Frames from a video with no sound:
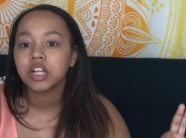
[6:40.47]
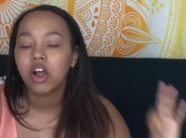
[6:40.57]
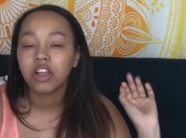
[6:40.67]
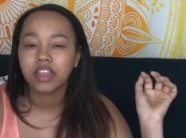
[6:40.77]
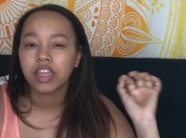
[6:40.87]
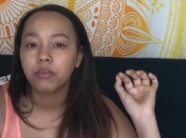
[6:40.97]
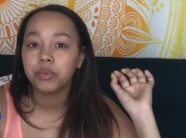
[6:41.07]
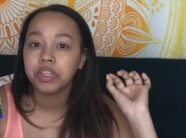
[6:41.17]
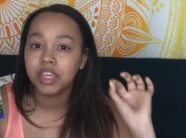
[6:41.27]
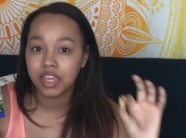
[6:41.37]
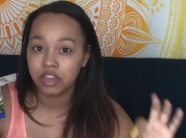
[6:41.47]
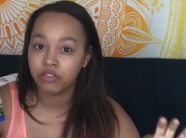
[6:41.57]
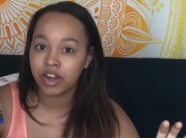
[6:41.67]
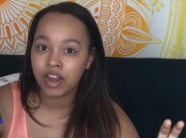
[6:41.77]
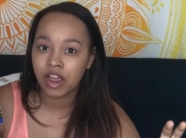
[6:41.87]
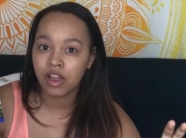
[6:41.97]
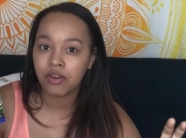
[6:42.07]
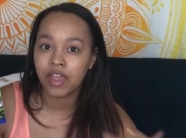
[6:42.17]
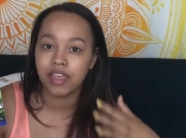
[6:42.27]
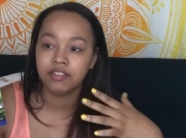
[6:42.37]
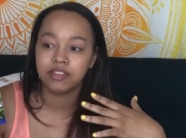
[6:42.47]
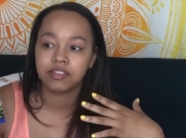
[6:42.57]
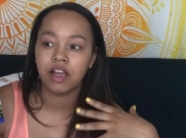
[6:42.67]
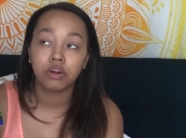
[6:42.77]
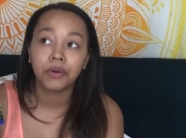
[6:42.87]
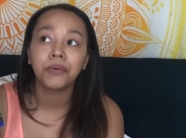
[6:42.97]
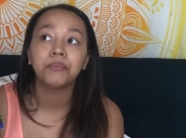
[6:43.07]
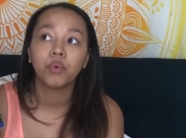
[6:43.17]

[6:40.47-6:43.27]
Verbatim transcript: are like really in right now, hence Her